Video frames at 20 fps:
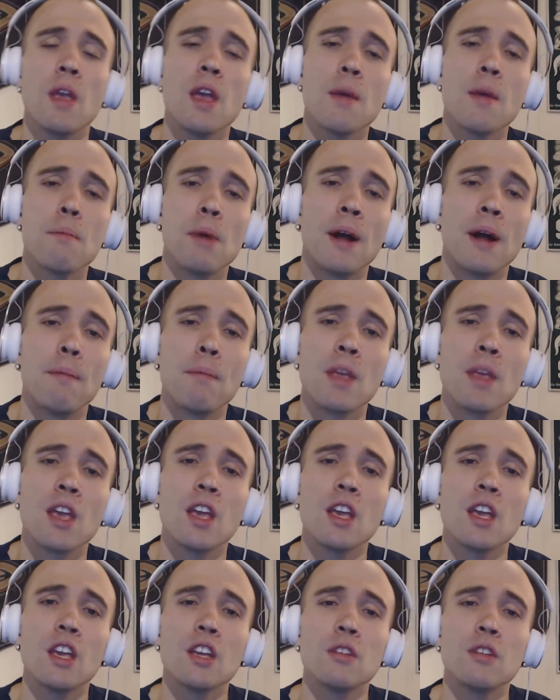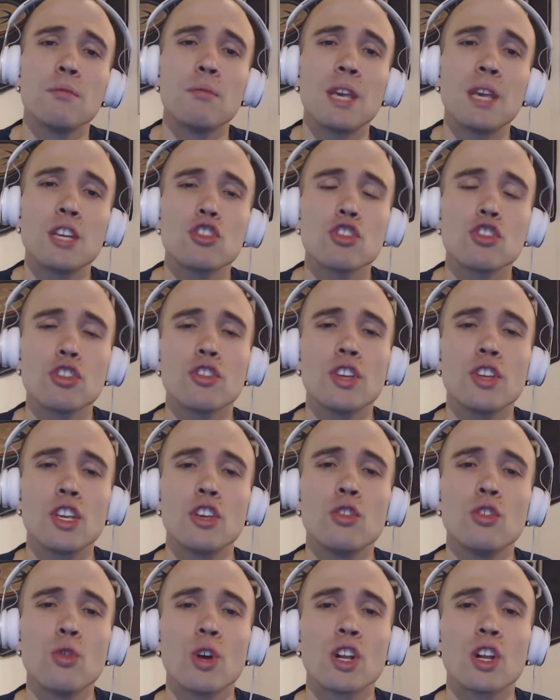But make sure that
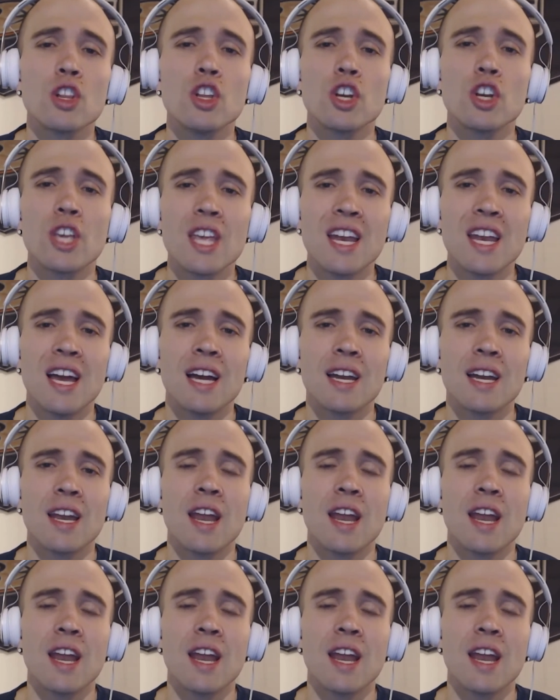you are looking at it